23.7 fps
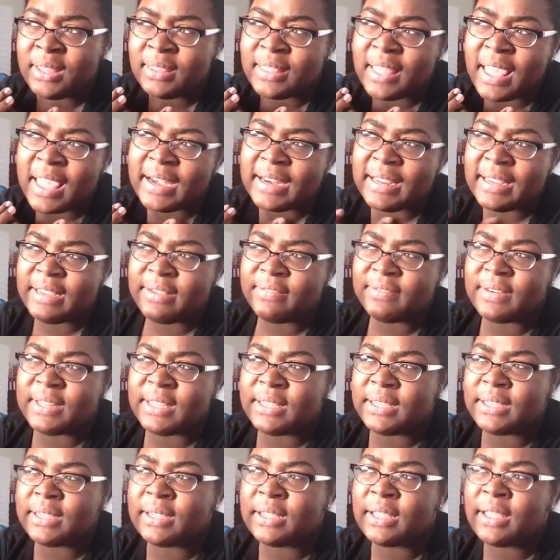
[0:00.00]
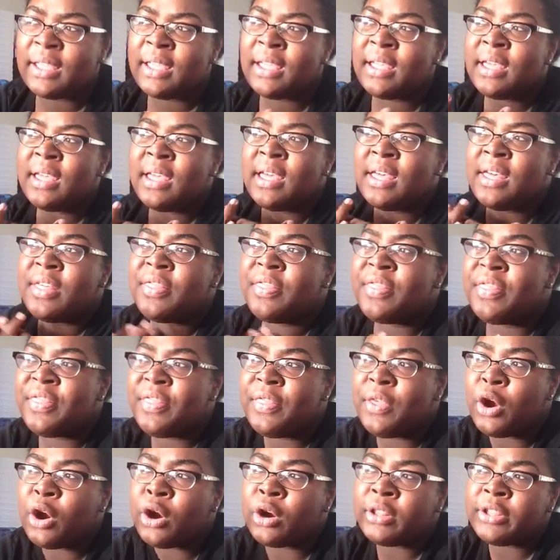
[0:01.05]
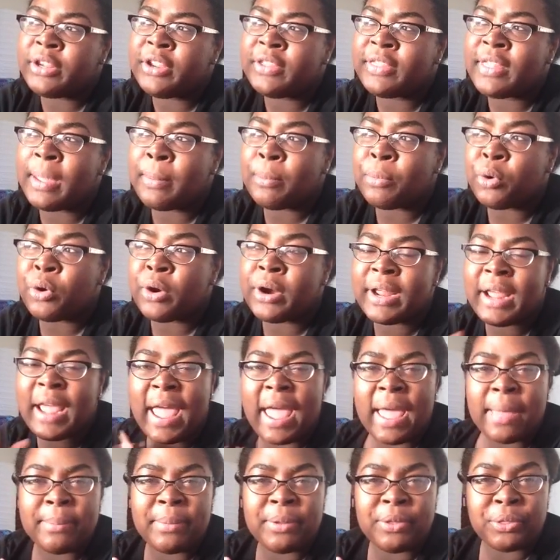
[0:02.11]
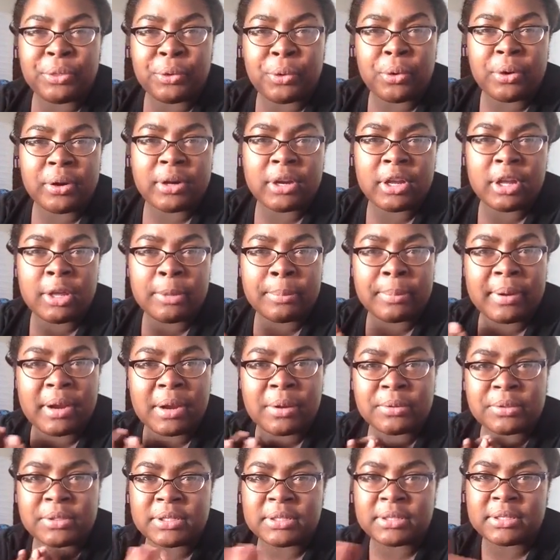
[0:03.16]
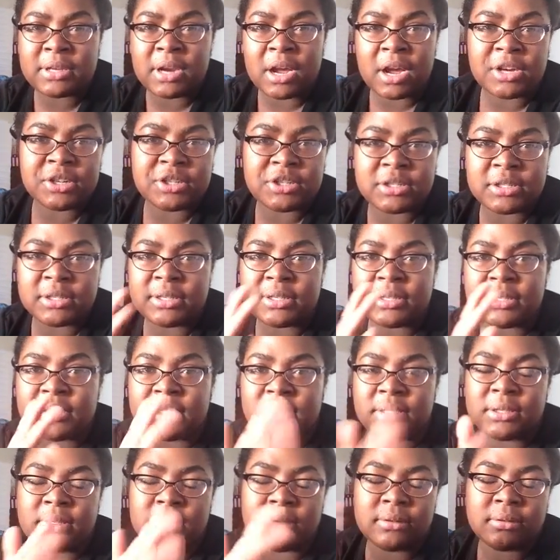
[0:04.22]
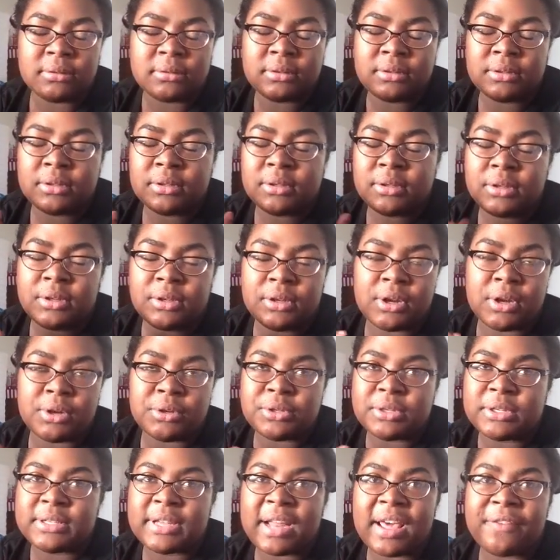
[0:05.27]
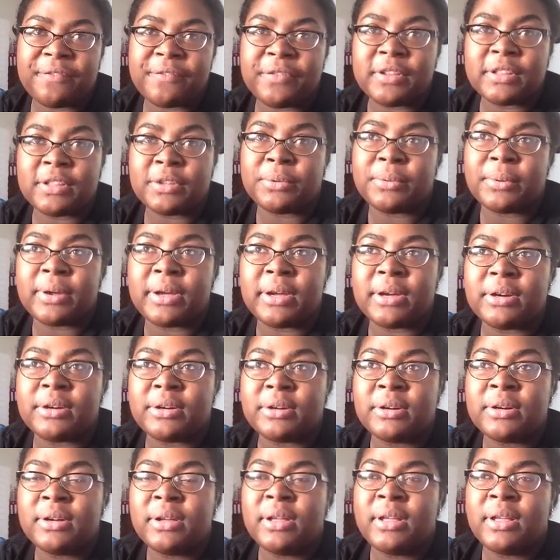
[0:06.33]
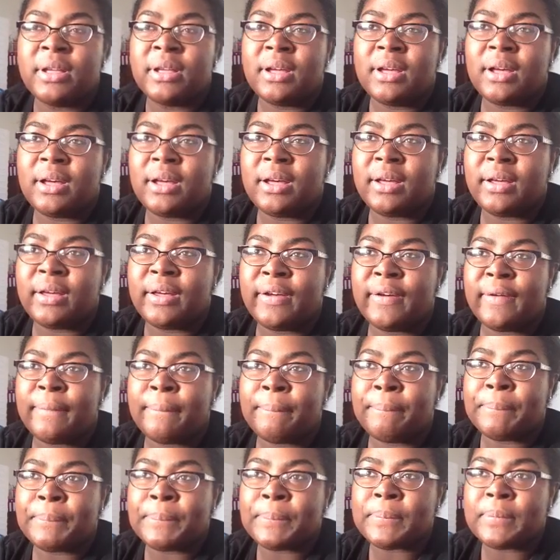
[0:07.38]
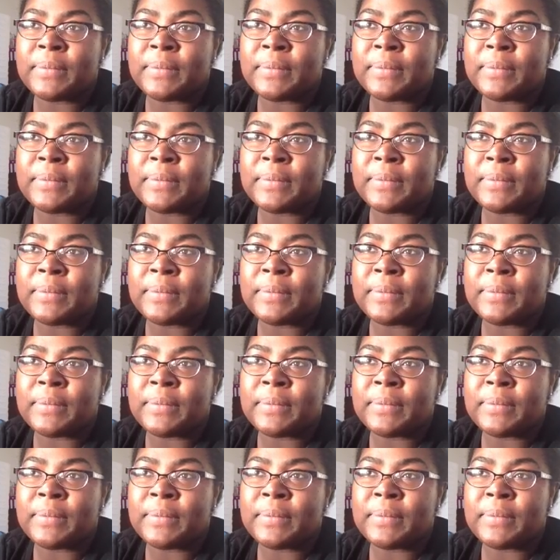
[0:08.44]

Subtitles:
that evening. Earlier that morning, I had been throwing up, and I was just nauseous and, just not feeling well. And